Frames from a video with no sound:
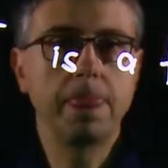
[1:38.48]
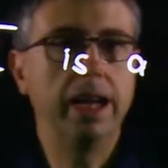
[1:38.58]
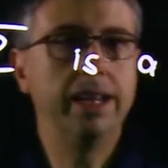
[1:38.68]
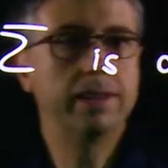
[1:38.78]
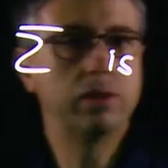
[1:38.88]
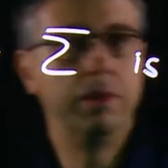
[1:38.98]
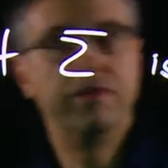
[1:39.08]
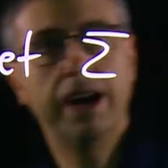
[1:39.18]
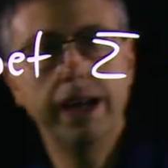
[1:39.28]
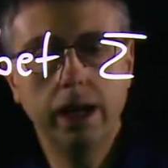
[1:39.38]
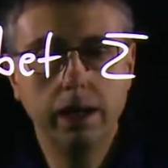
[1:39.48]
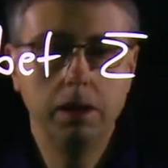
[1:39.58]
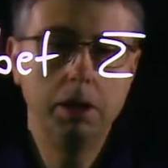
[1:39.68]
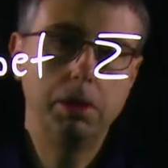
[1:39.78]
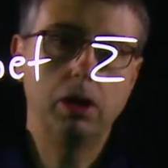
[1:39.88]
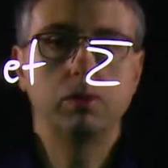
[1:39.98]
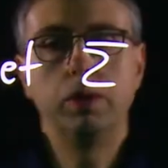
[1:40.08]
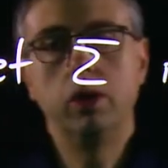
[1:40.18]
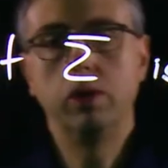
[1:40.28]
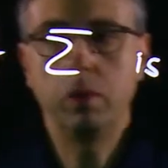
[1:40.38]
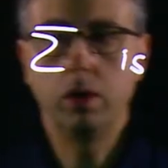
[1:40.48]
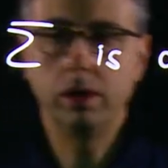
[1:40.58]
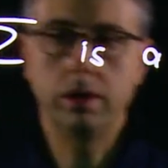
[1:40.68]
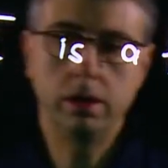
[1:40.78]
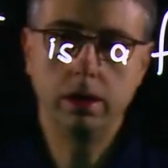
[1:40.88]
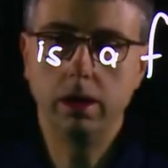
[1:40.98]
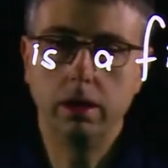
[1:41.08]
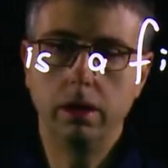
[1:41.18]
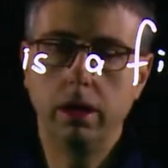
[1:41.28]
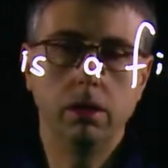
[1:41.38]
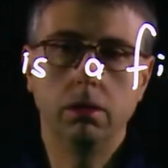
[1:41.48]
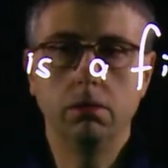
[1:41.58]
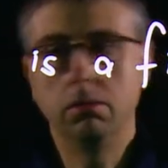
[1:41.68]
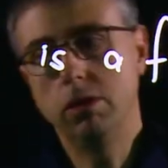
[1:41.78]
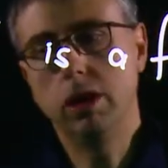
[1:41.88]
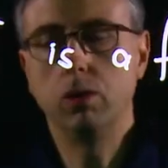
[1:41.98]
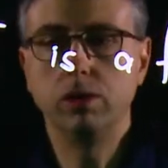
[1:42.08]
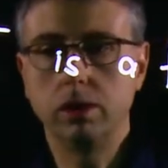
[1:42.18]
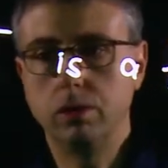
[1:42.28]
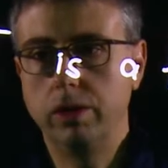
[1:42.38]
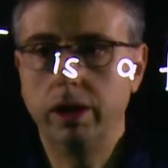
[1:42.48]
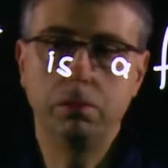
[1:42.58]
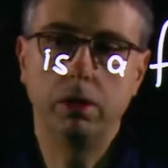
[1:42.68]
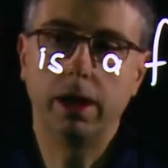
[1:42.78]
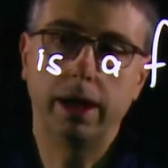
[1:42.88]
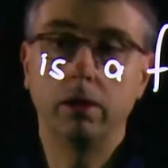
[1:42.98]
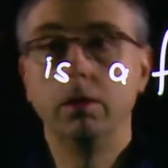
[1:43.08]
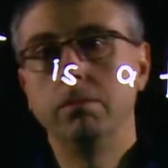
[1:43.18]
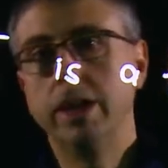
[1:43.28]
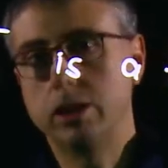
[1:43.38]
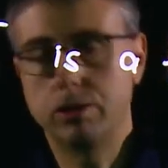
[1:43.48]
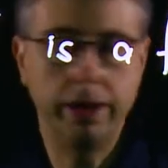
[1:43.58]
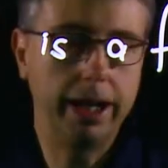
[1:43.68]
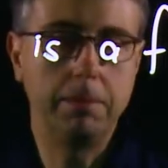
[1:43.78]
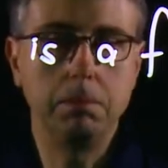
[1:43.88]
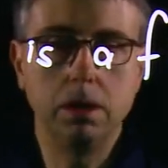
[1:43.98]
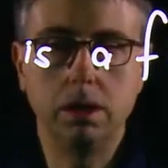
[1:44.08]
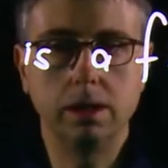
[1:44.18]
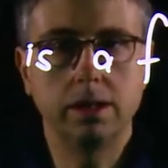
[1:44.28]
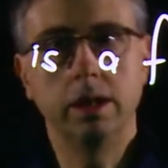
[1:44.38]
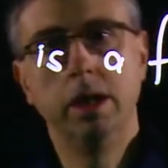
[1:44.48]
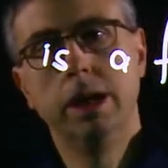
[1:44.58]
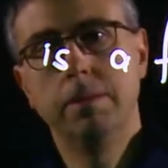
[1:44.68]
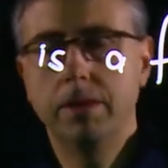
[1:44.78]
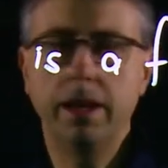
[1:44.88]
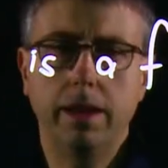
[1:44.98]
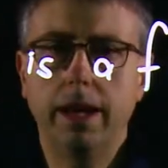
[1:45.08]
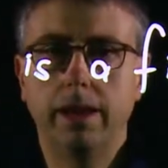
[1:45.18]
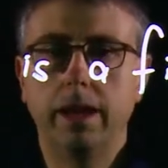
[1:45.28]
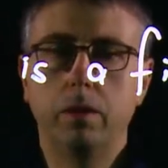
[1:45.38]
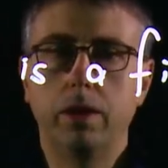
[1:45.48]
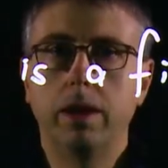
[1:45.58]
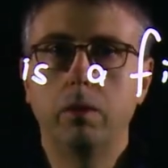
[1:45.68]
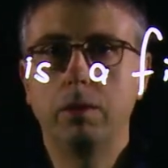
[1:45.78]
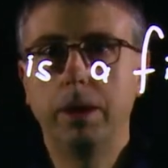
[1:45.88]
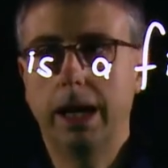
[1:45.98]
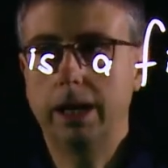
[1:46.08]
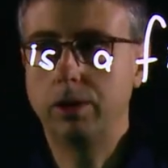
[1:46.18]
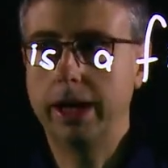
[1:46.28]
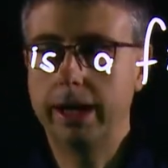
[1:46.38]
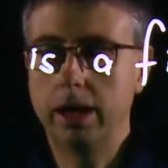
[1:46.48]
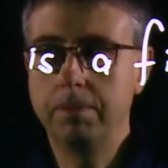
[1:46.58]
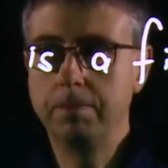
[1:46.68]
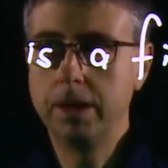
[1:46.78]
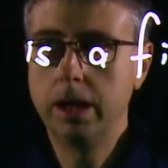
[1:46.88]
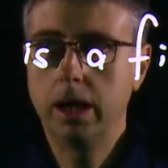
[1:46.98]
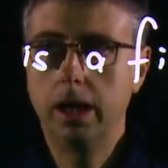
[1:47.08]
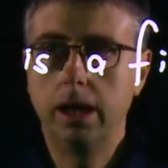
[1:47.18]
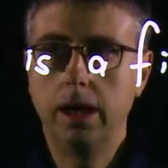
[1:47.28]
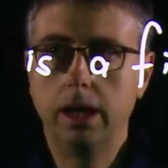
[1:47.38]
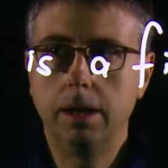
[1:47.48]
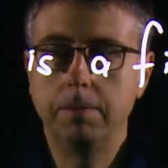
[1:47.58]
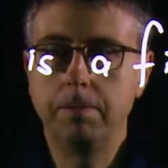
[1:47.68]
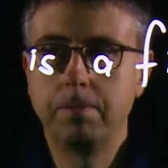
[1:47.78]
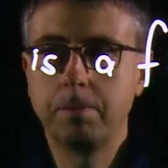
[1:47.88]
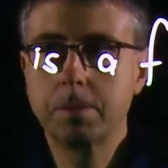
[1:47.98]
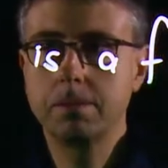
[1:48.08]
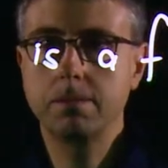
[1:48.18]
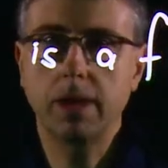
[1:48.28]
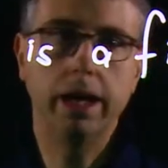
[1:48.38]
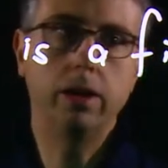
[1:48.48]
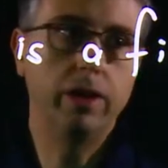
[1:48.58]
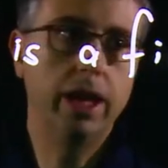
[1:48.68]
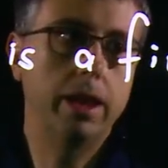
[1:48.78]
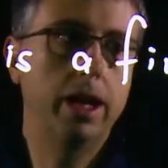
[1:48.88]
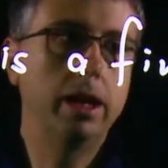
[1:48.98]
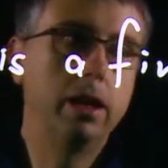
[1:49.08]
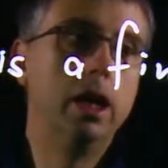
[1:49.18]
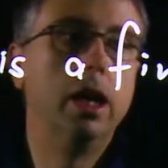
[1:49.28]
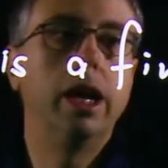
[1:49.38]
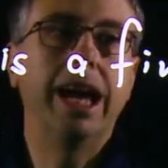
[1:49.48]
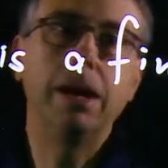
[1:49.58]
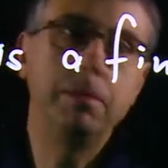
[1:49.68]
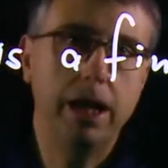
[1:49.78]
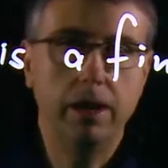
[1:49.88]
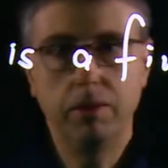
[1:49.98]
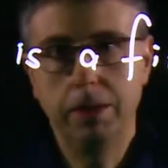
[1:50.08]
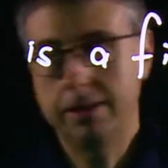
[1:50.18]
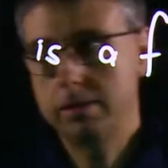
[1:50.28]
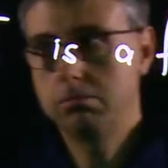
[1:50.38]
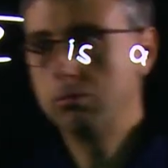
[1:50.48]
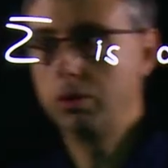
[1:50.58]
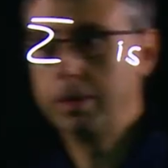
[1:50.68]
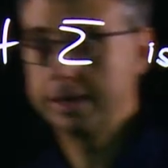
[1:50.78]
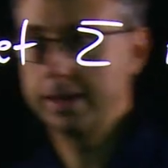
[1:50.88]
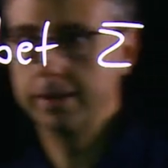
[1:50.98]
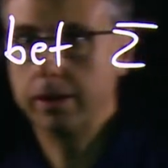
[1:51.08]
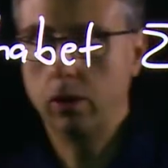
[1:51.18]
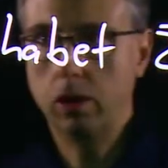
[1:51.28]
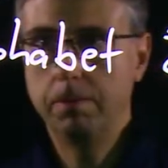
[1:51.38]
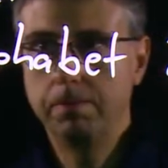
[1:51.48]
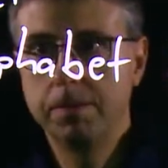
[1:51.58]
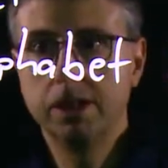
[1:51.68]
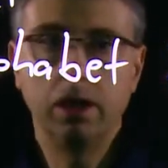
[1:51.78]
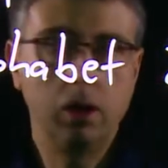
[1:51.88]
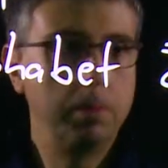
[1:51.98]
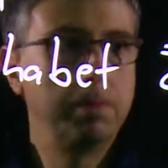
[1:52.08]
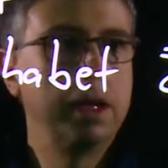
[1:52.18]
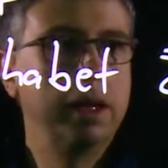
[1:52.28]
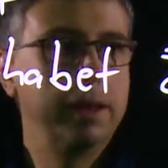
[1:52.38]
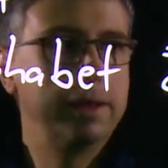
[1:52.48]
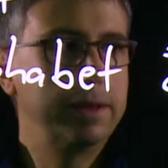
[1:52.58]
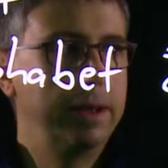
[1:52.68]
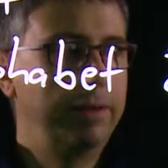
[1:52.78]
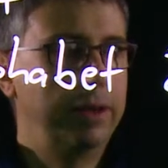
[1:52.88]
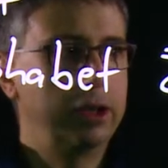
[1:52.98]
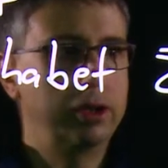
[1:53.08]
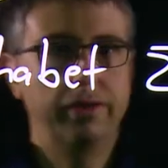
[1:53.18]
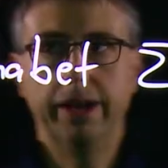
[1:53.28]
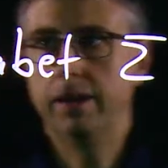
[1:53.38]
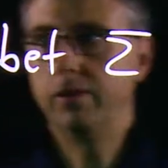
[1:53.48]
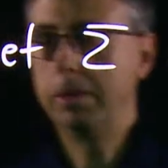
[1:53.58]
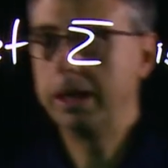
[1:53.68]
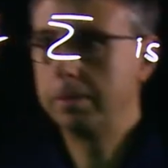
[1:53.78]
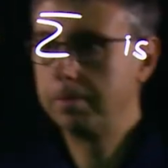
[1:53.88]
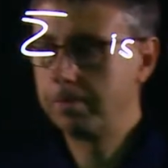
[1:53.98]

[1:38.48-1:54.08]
It has to be finite because we don't want the user to input like natural numbers. That would be hard to handle. And on the other hand, empty alphabets don't make sense at all. So that's the definition of an alphabet.